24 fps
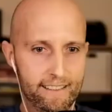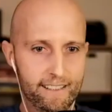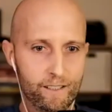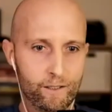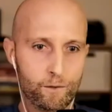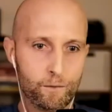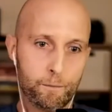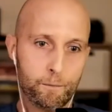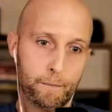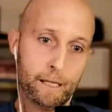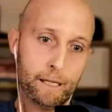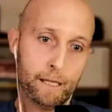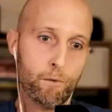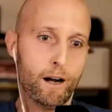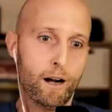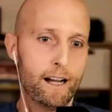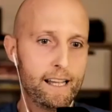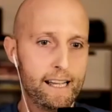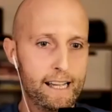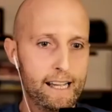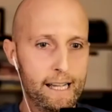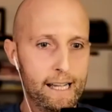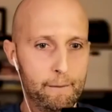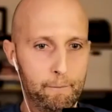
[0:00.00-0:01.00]
know
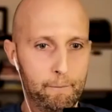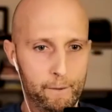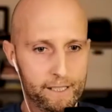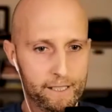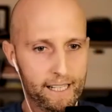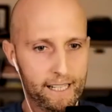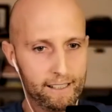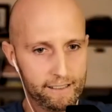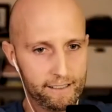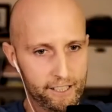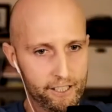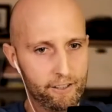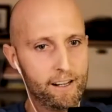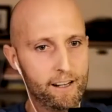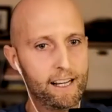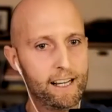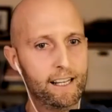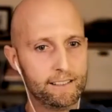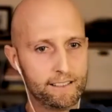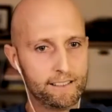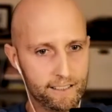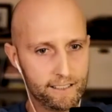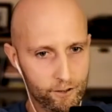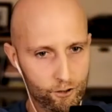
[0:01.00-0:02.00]
pya protecting your
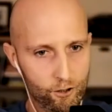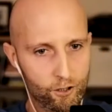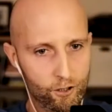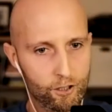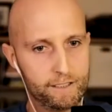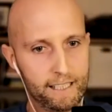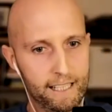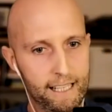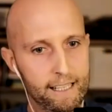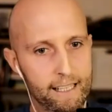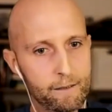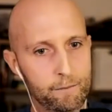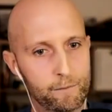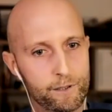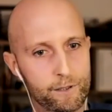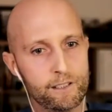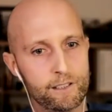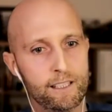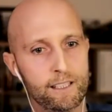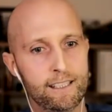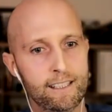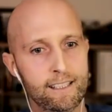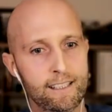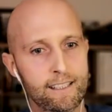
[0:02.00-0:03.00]
ass at all times
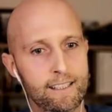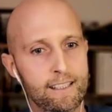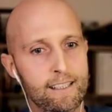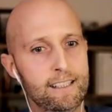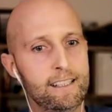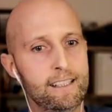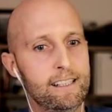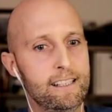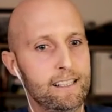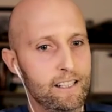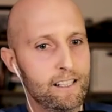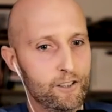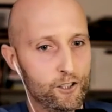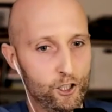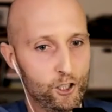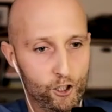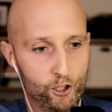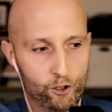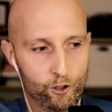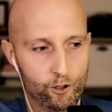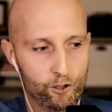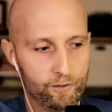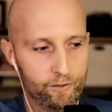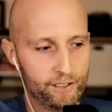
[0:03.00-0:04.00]
the
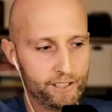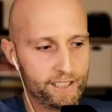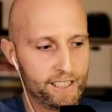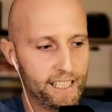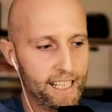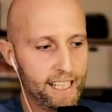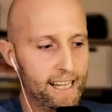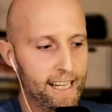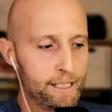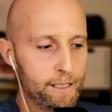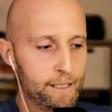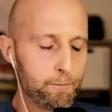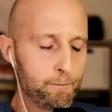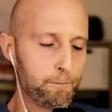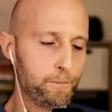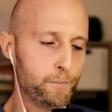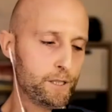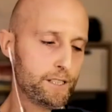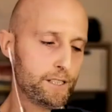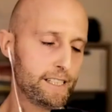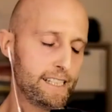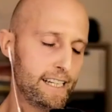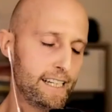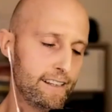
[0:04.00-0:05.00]
cool facade.
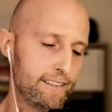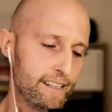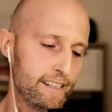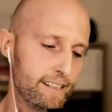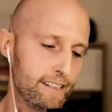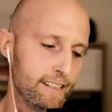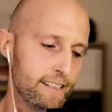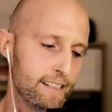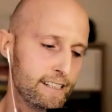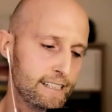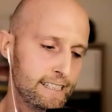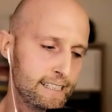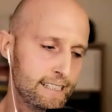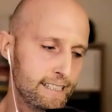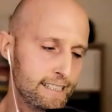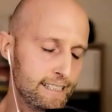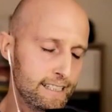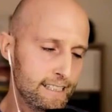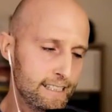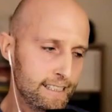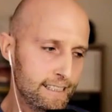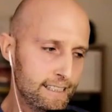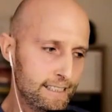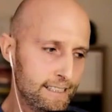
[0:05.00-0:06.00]
But yeah, the
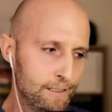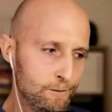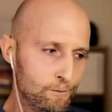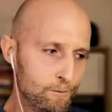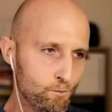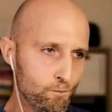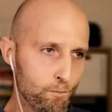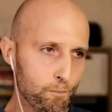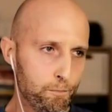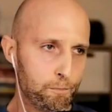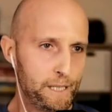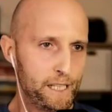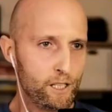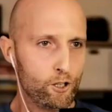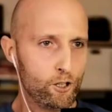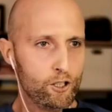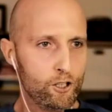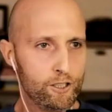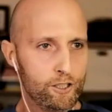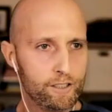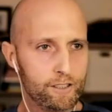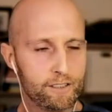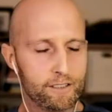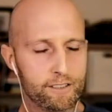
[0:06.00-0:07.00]

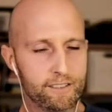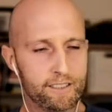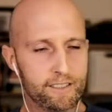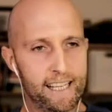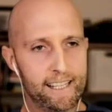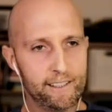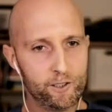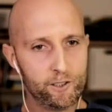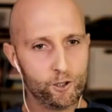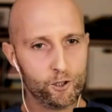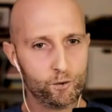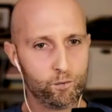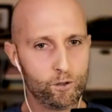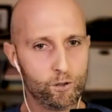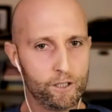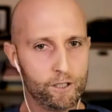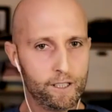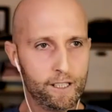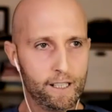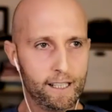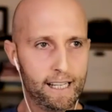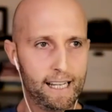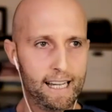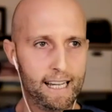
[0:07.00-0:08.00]
beyond Sandler's
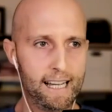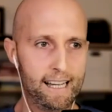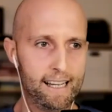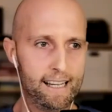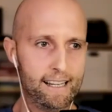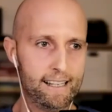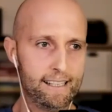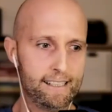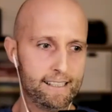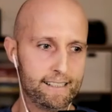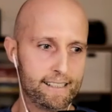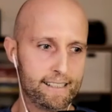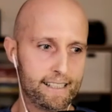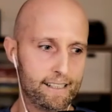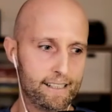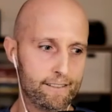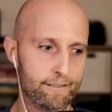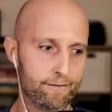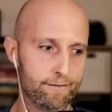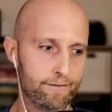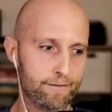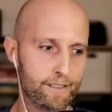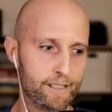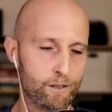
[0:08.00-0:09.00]
work, and
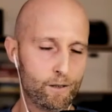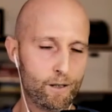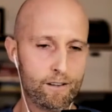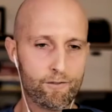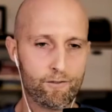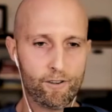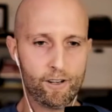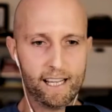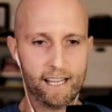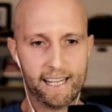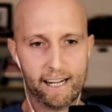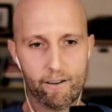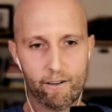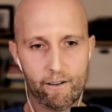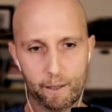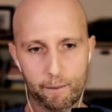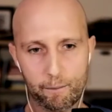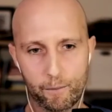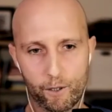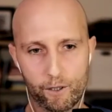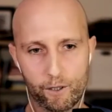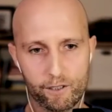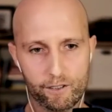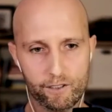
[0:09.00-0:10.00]
I've you know I've read Eric
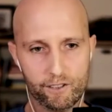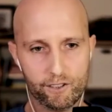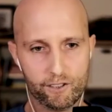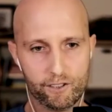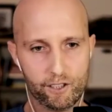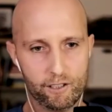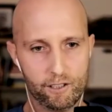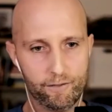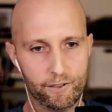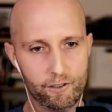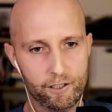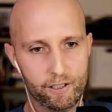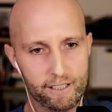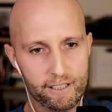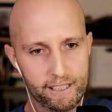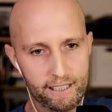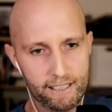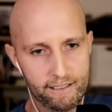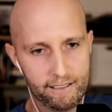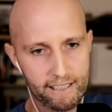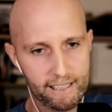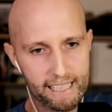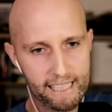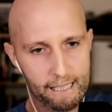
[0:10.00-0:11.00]
Berne's stuff around
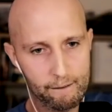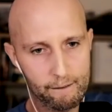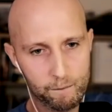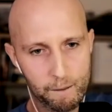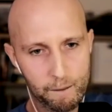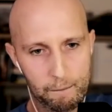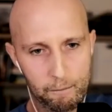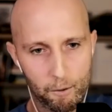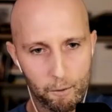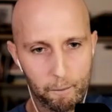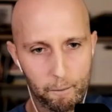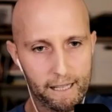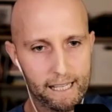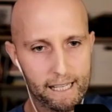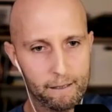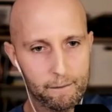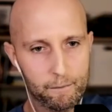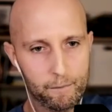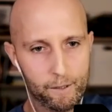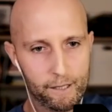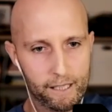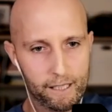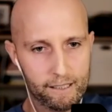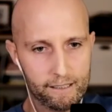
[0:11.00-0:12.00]
the, the games people play,
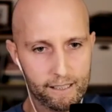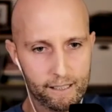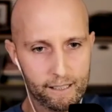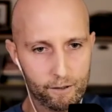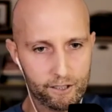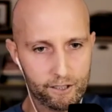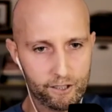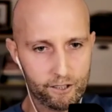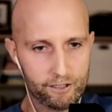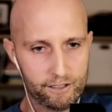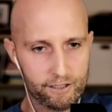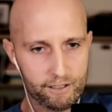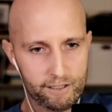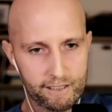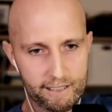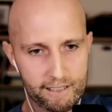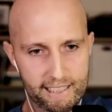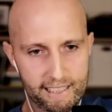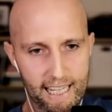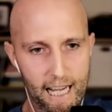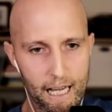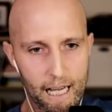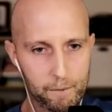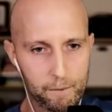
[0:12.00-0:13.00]
but it, you know it doesn't
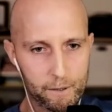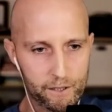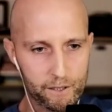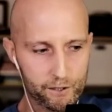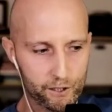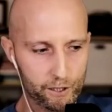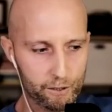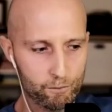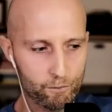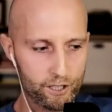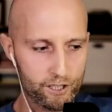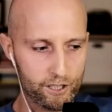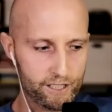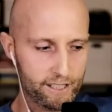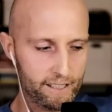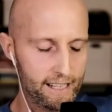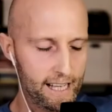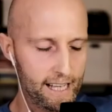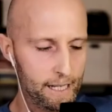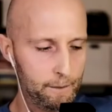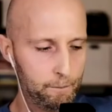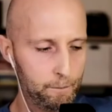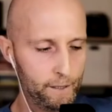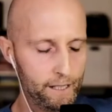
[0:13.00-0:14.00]
tap on too much to
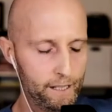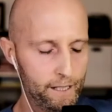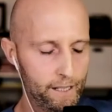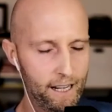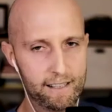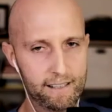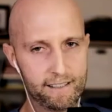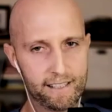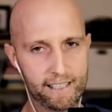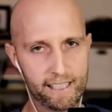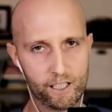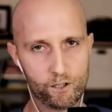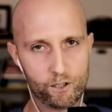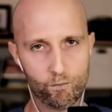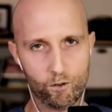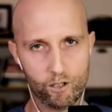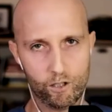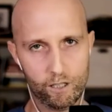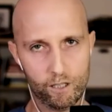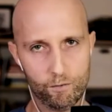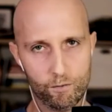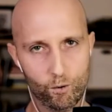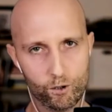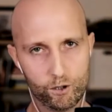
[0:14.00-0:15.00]
that. But I think it's one
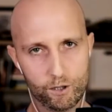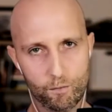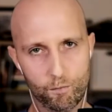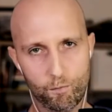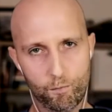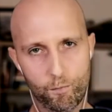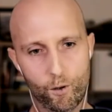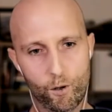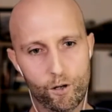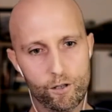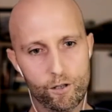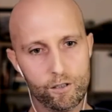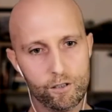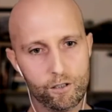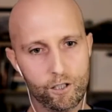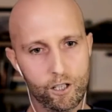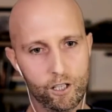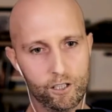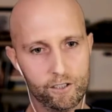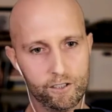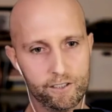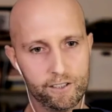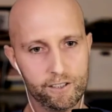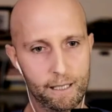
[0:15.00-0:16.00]
of the most important
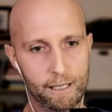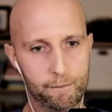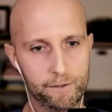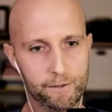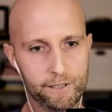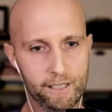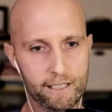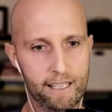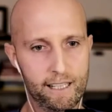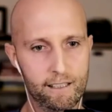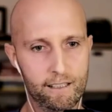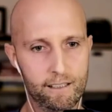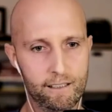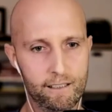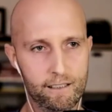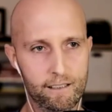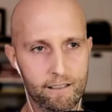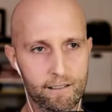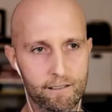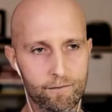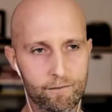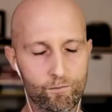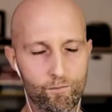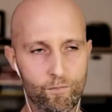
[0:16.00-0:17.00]
concepts that
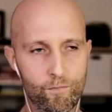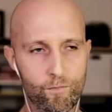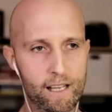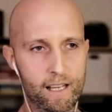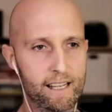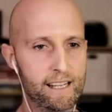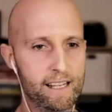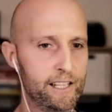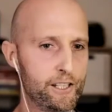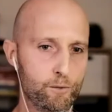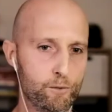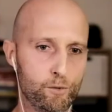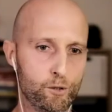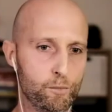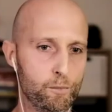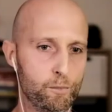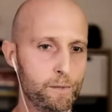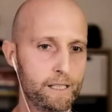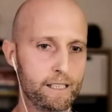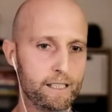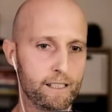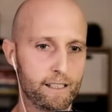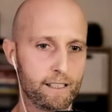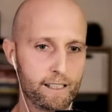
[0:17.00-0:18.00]
any human
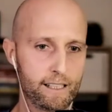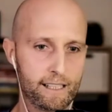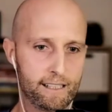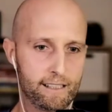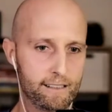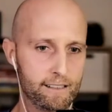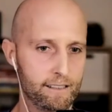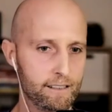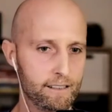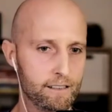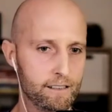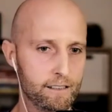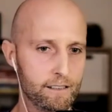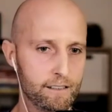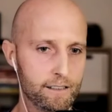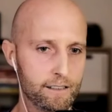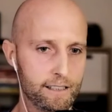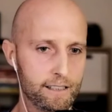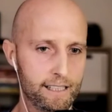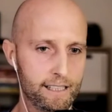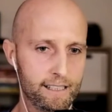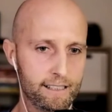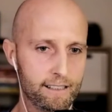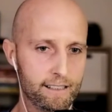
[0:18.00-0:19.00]
being can
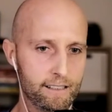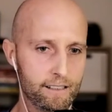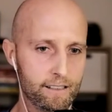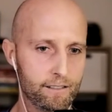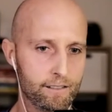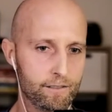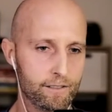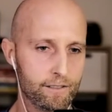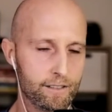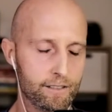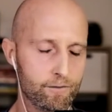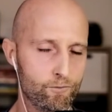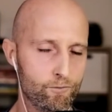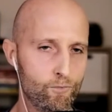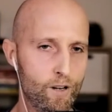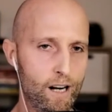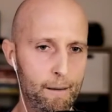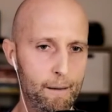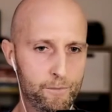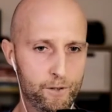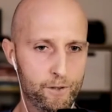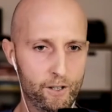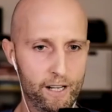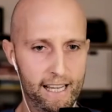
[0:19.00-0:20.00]
can
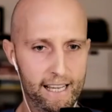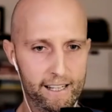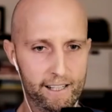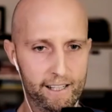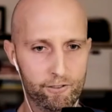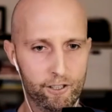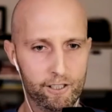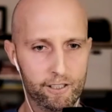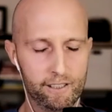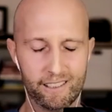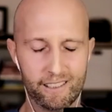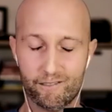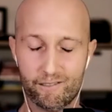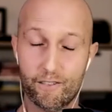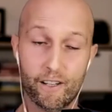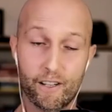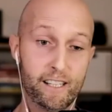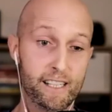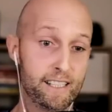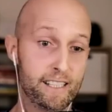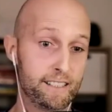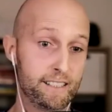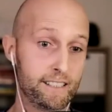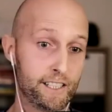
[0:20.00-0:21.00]
wrap their head around. It's
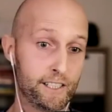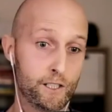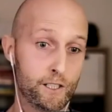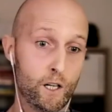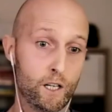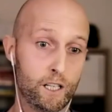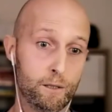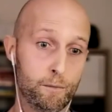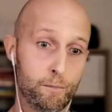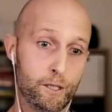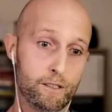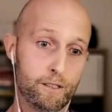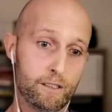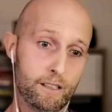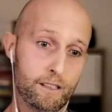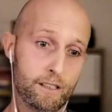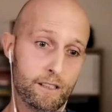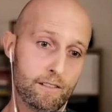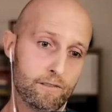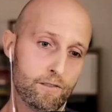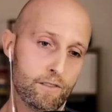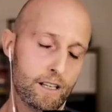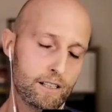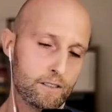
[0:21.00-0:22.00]
very easy to talk about
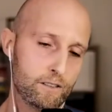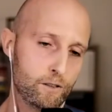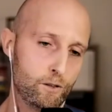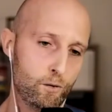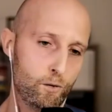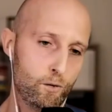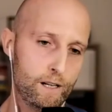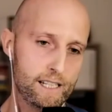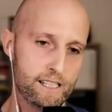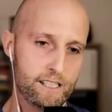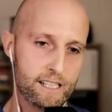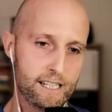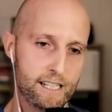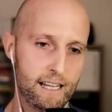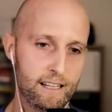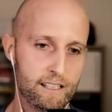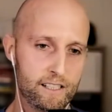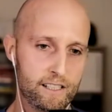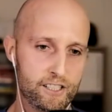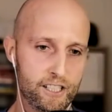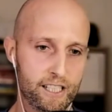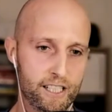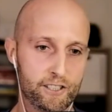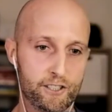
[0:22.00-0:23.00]
and, and quite
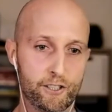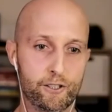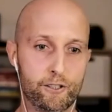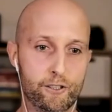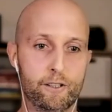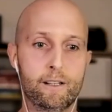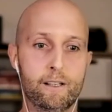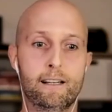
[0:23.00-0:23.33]
challenging to